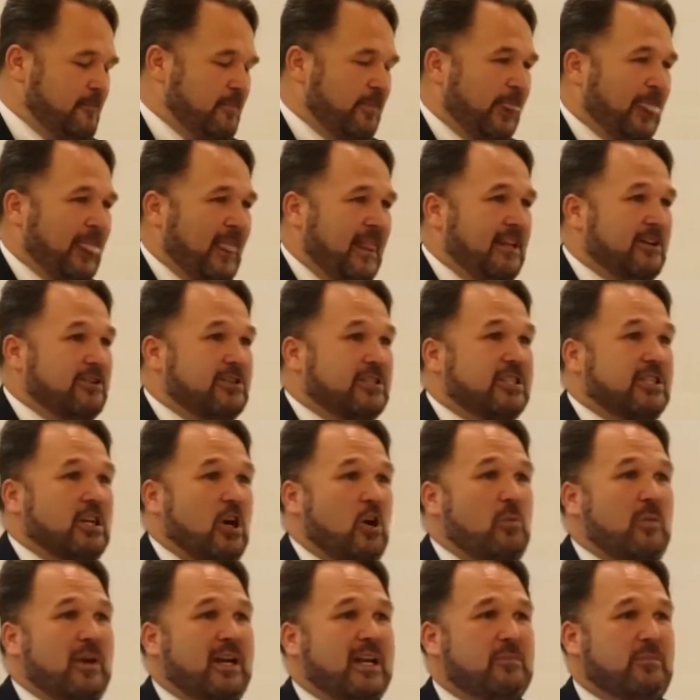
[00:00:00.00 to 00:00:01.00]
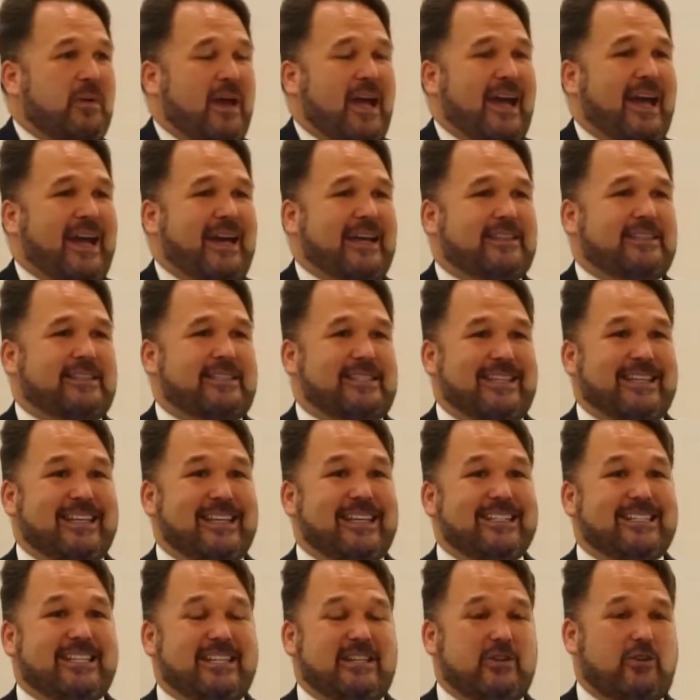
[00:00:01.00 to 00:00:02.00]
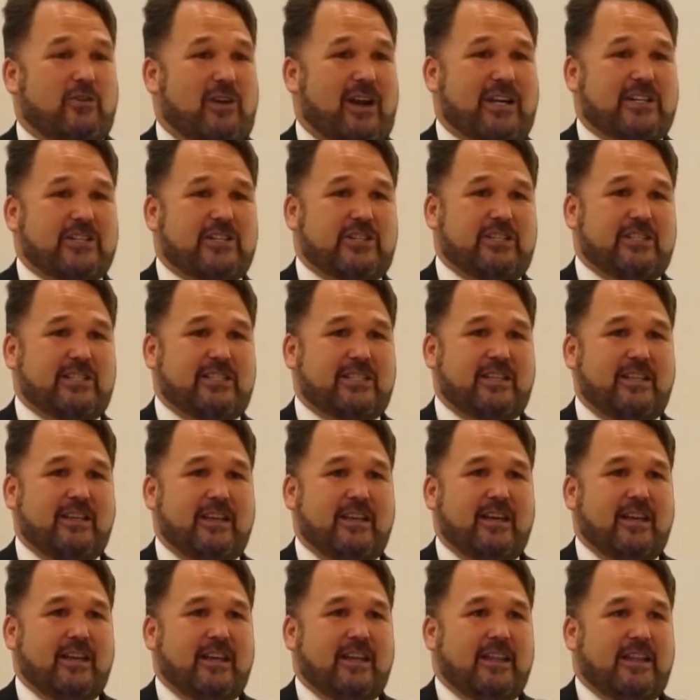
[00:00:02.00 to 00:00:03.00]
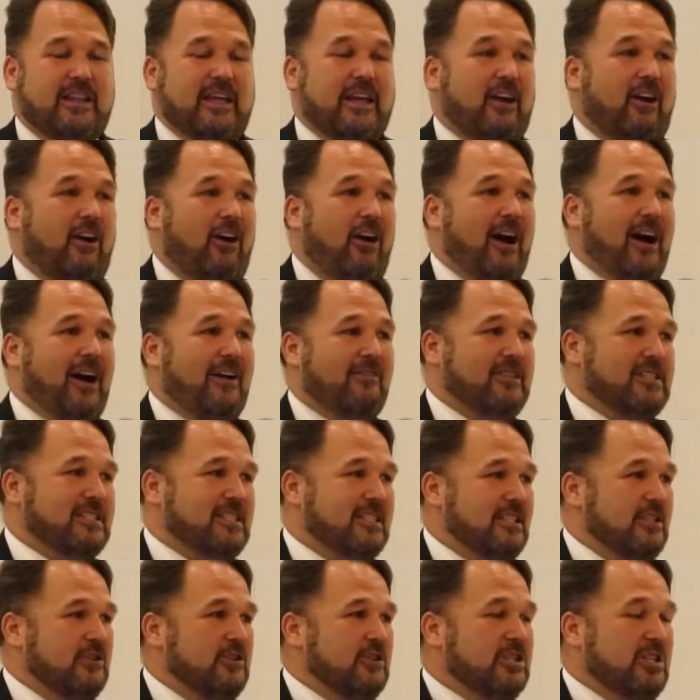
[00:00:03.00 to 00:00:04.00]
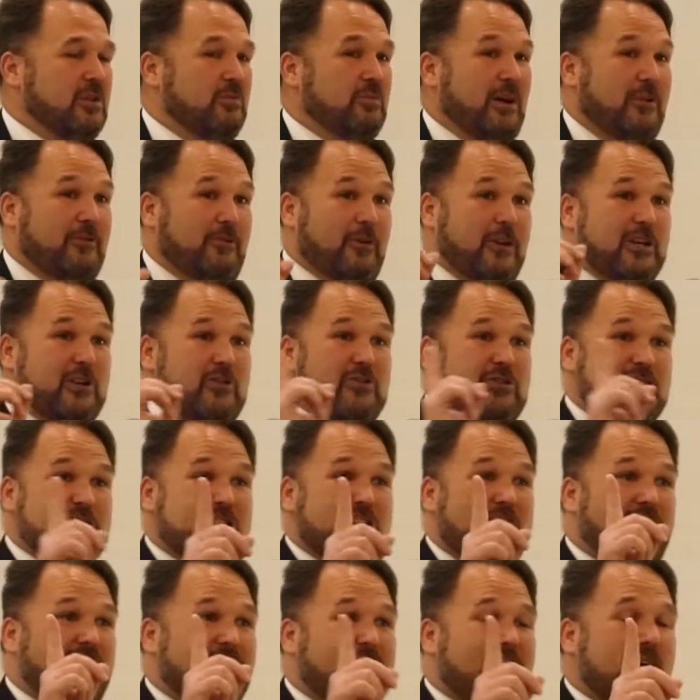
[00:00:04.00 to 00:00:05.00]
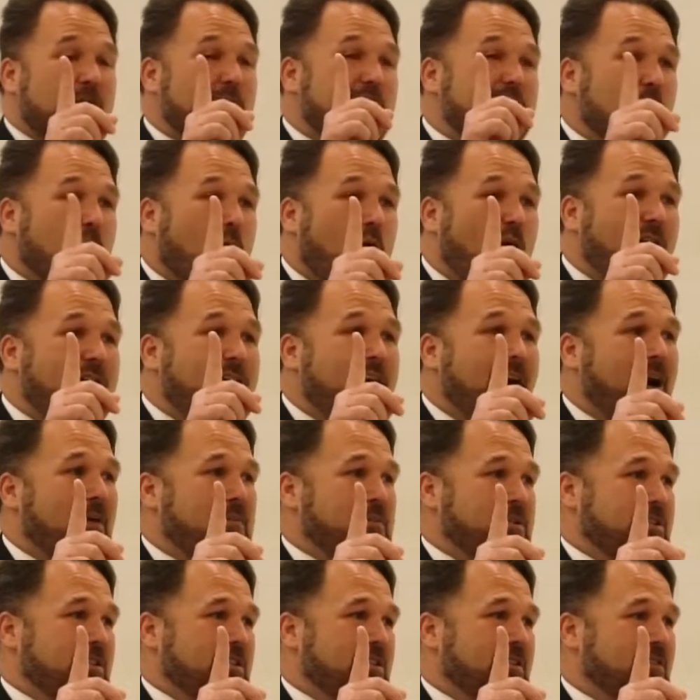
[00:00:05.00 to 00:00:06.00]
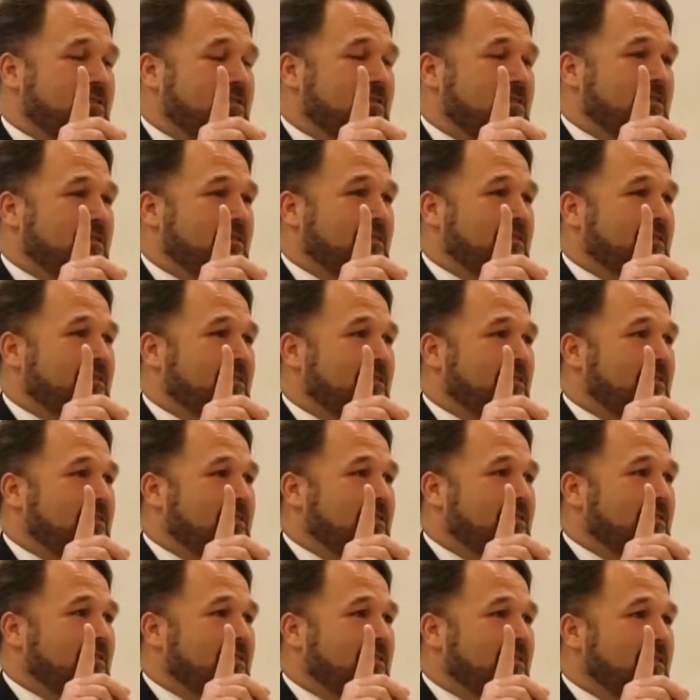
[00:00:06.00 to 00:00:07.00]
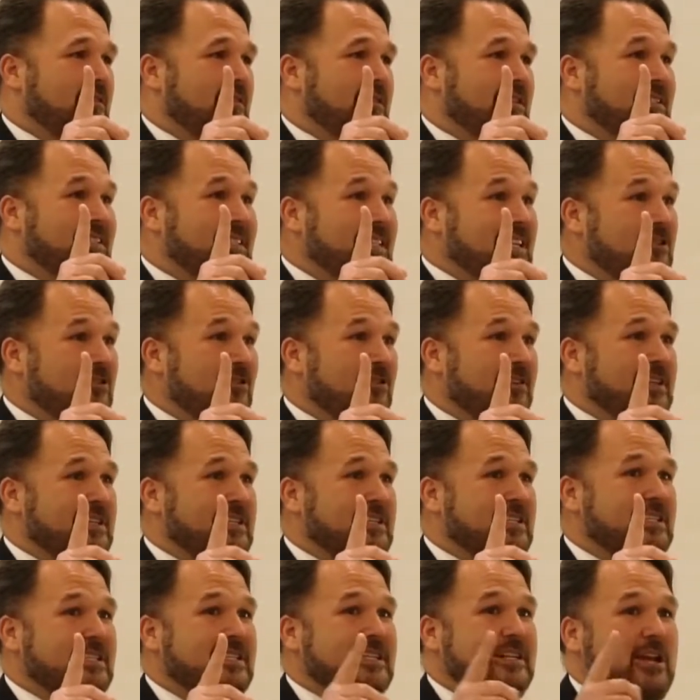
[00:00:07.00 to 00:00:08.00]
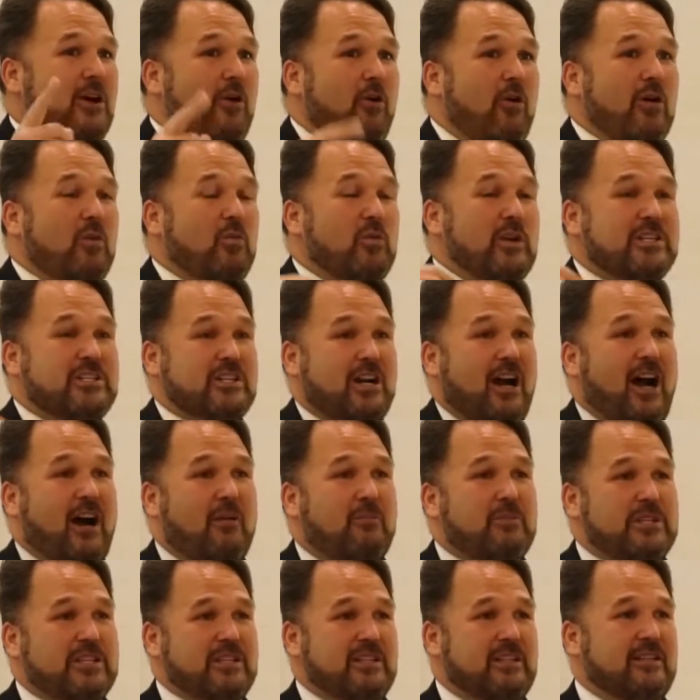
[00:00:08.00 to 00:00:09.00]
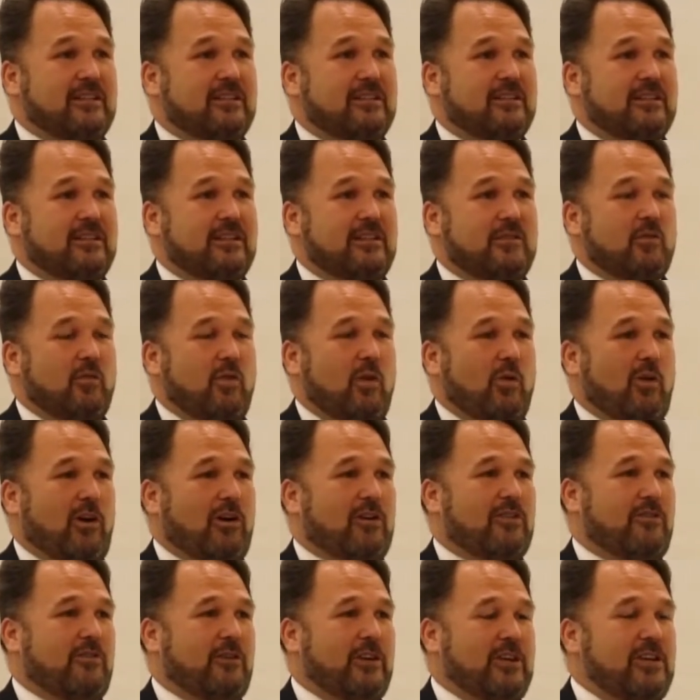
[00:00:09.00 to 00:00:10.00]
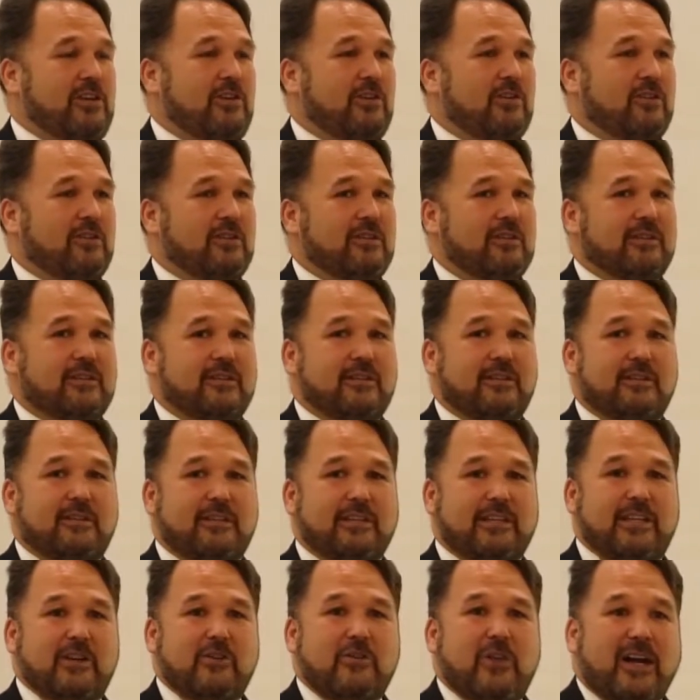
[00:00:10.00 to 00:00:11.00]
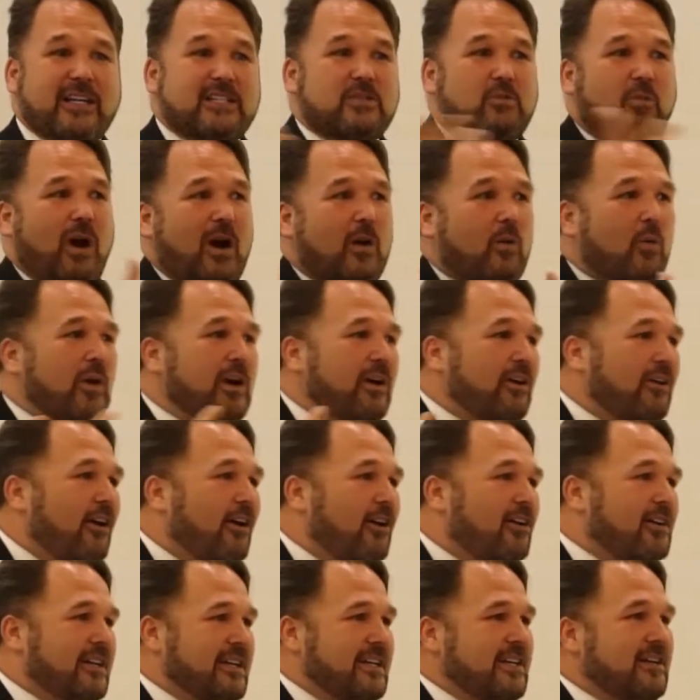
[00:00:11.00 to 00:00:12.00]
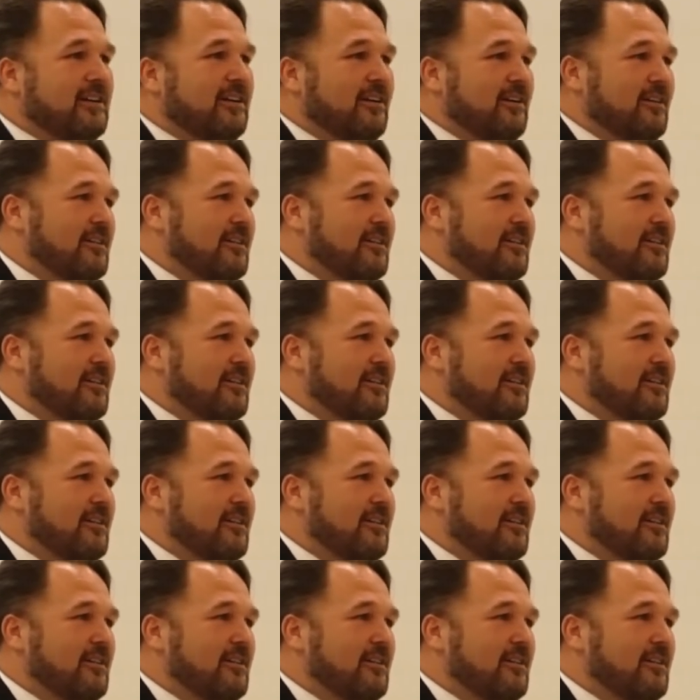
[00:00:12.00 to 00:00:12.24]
There's so many paths, needs, and directions. They all have a solution, but for you, there's only going to be one option. The secret is to knowing which option will work for you. You know, that's why we're all here.